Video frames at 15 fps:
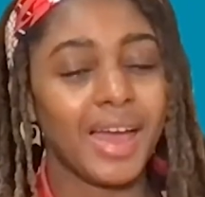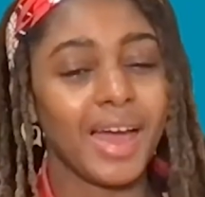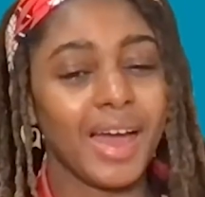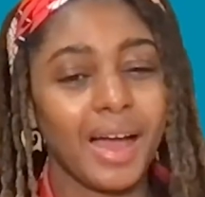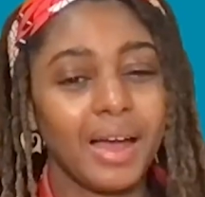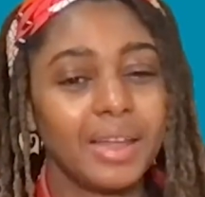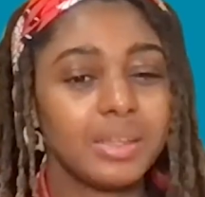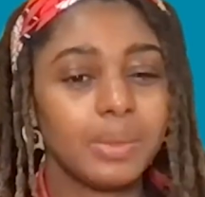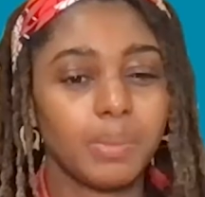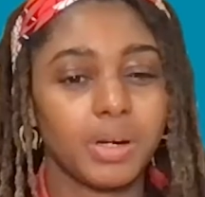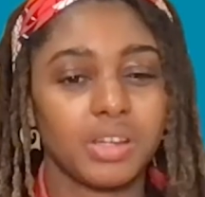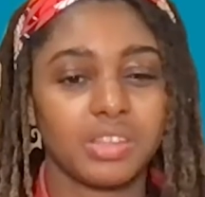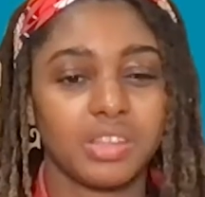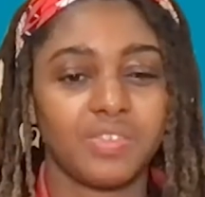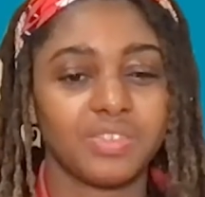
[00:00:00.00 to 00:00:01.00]
and
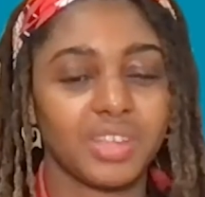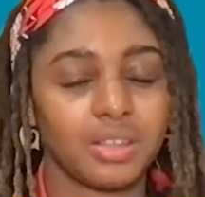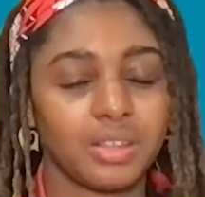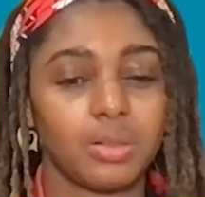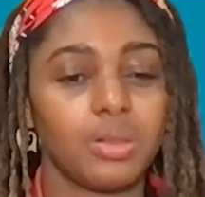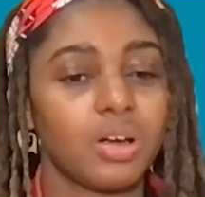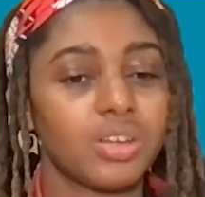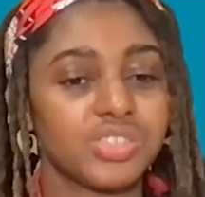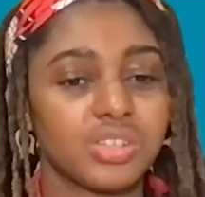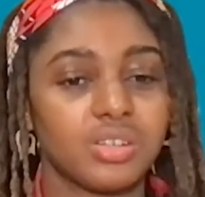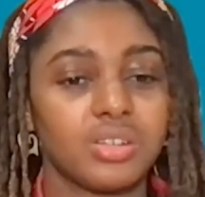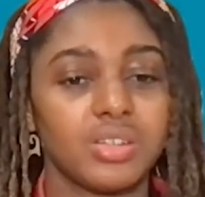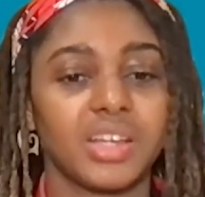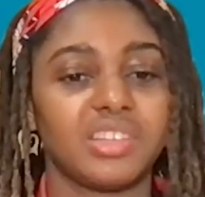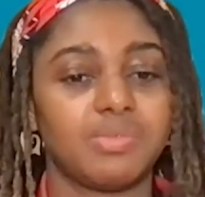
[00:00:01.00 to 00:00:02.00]
immersive
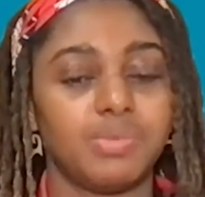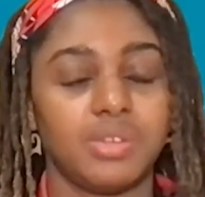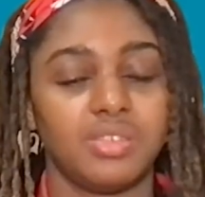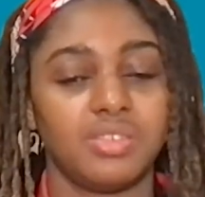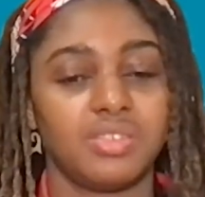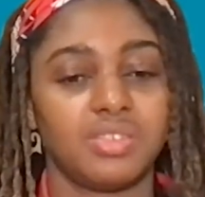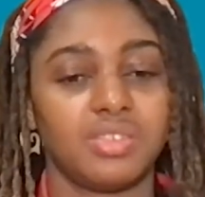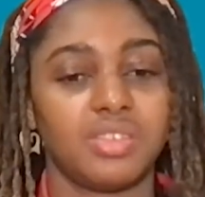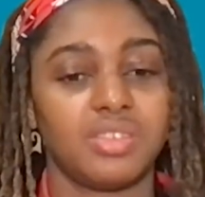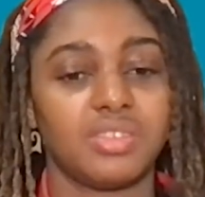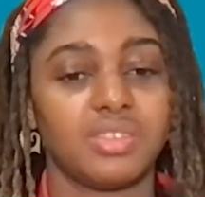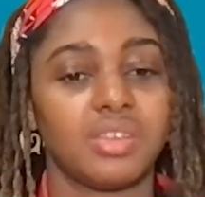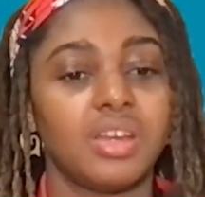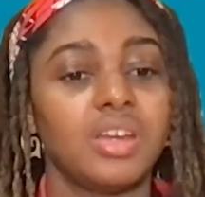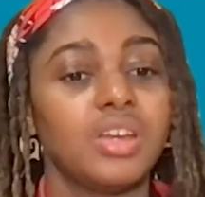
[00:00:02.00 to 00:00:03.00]
technological
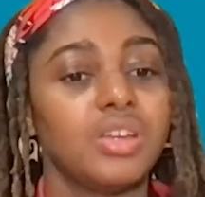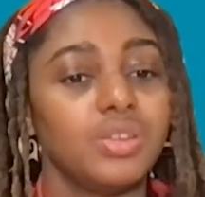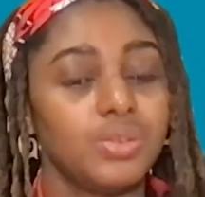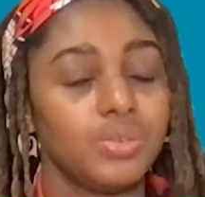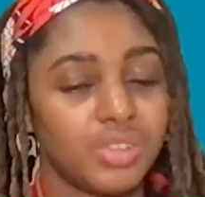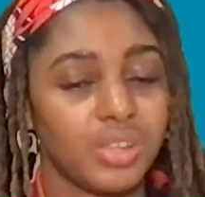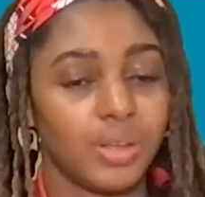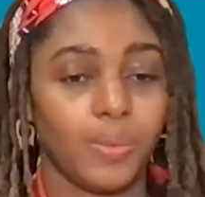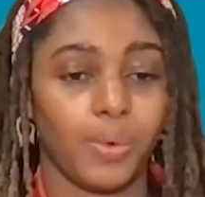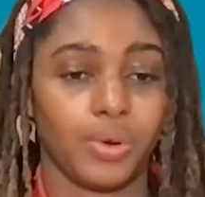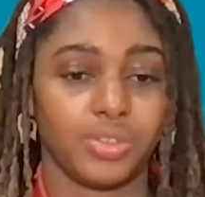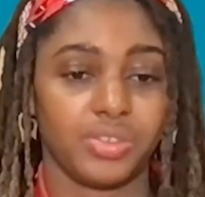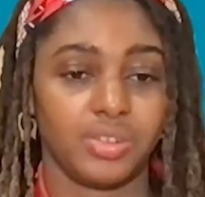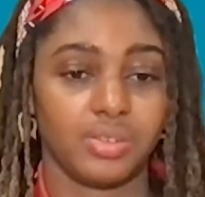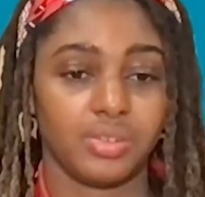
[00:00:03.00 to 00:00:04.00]
experiences using
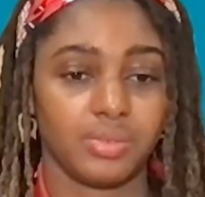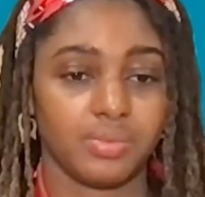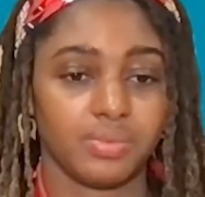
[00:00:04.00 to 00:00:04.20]
water.